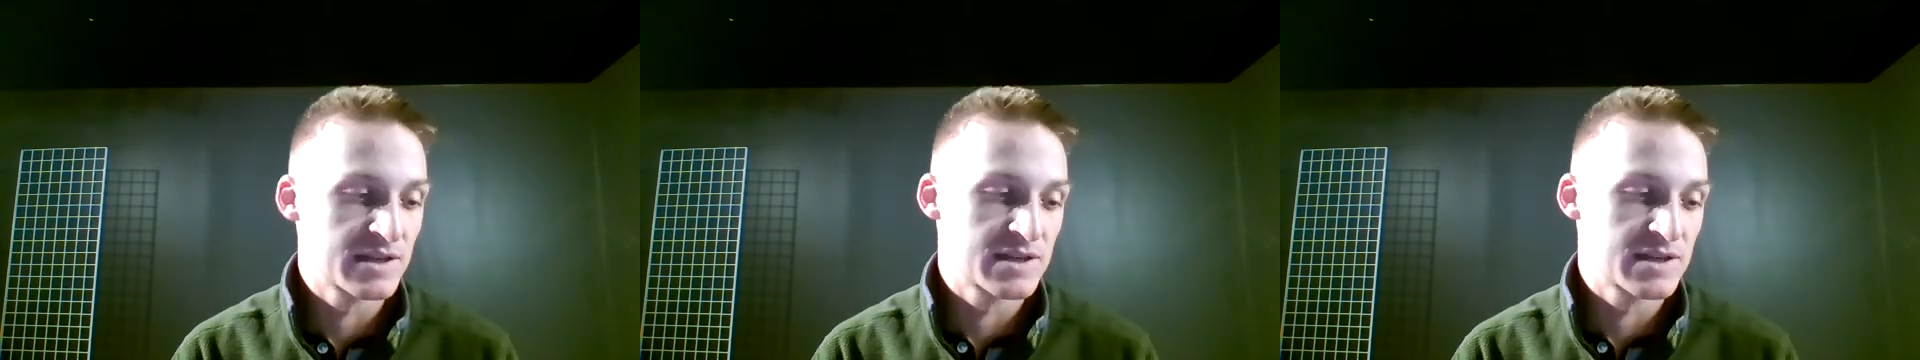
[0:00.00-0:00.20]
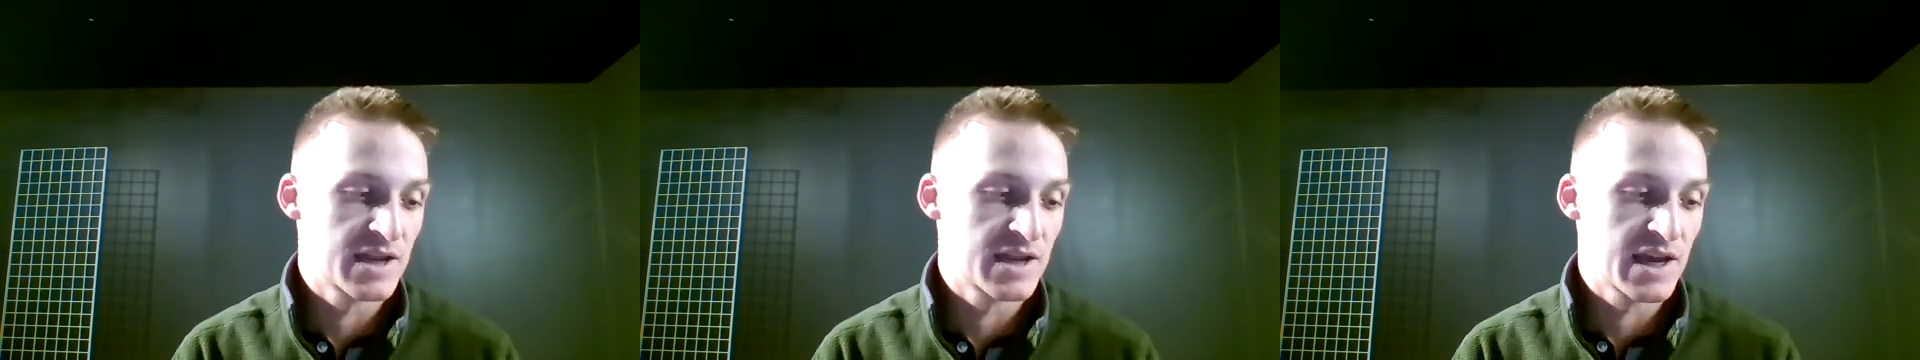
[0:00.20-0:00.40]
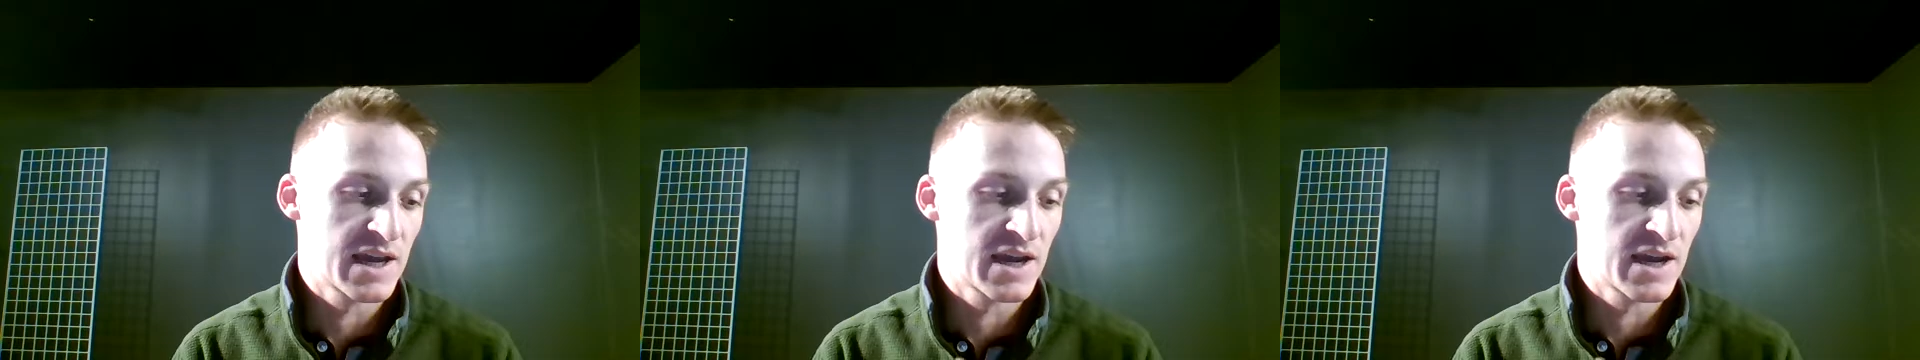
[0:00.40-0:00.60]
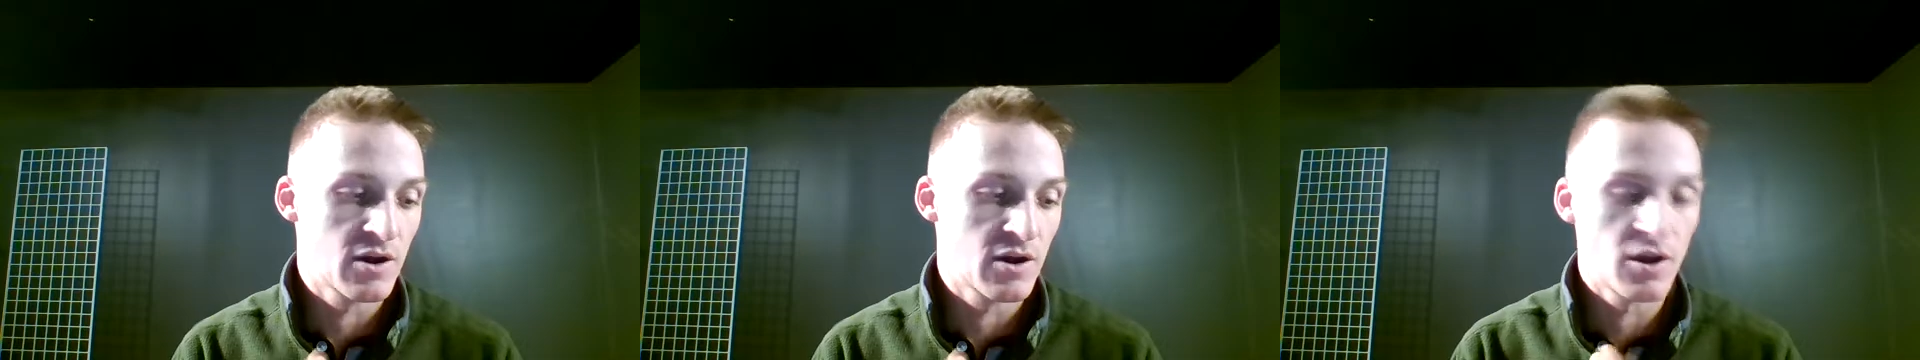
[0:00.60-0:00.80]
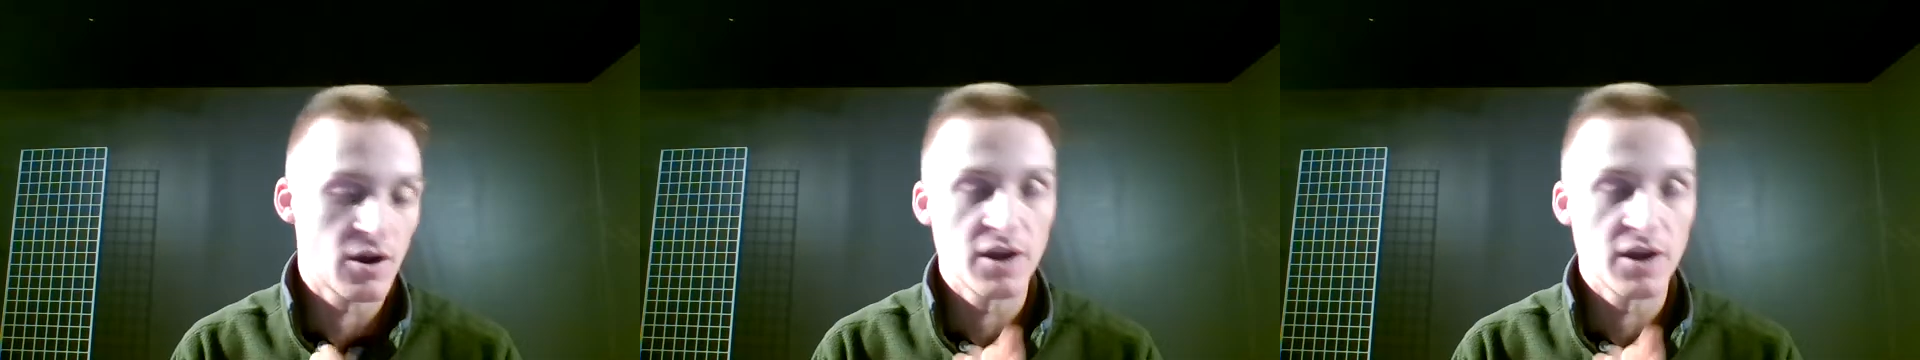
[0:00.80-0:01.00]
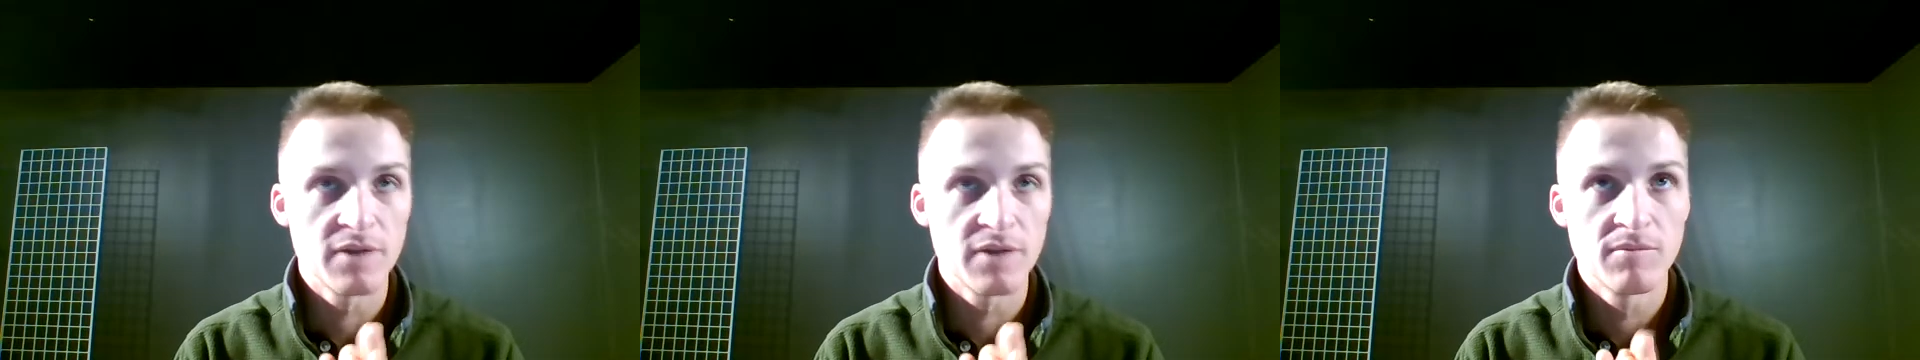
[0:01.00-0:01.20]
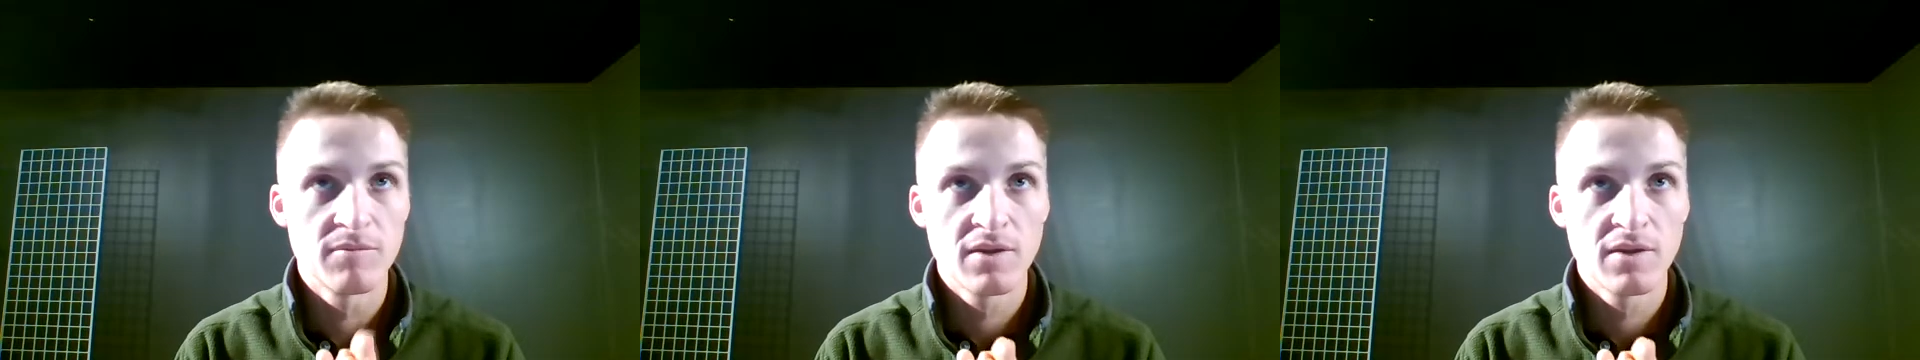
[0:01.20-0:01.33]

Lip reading: today on